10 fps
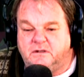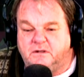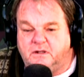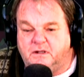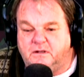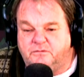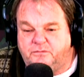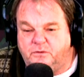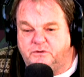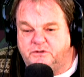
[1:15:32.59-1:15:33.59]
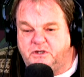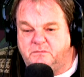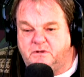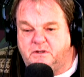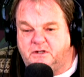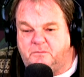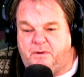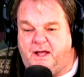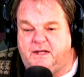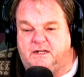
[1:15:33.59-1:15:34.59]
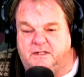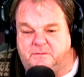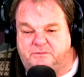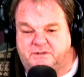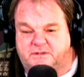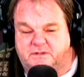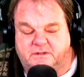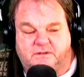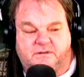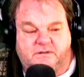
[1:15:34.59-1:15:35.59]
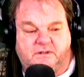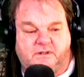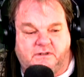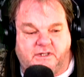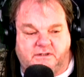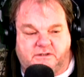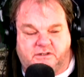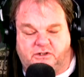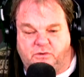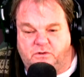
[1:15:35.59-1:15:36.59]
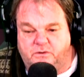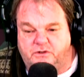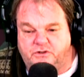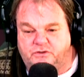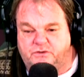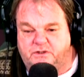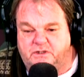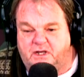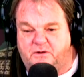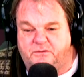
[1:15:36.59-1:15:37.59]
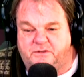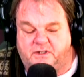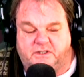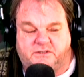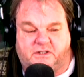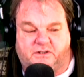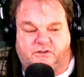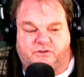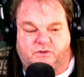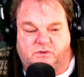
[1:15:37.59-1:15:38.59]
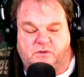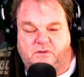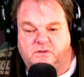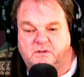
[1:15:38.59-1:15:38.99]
Fukushima an apocalypse, that the nuclear industry, everything is out of control.